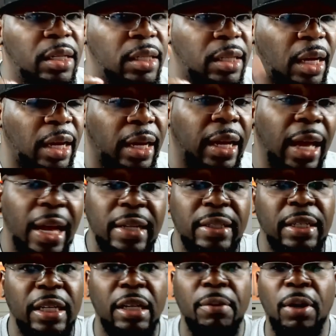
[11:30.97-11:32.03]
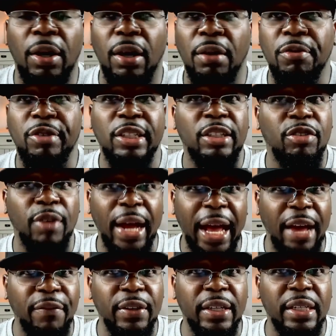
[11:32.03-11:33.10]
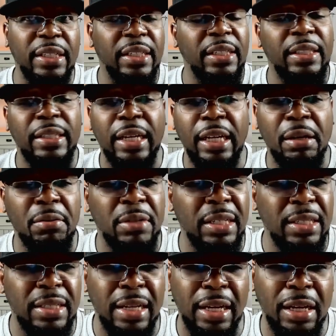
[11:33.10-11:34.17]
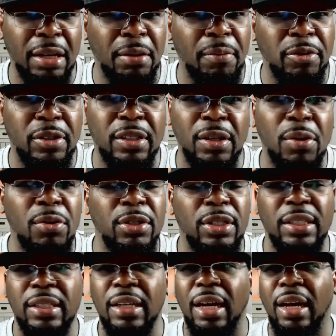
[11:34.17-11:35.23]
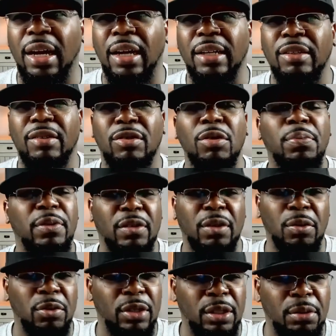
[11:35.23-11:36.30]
A goddamn she's driving and this damn soldier, super soldier,